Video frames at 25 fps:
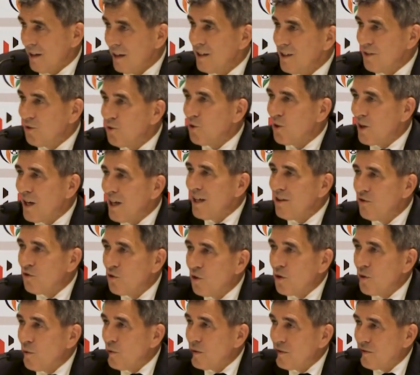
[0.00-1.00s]
It's okay,
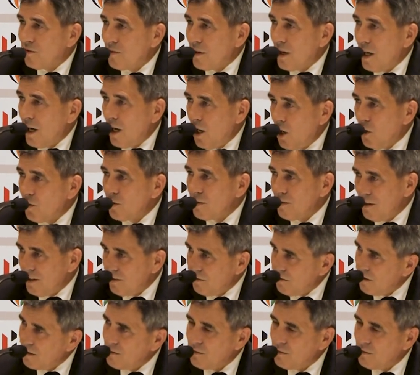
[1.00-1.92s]
sorry, it was long answer.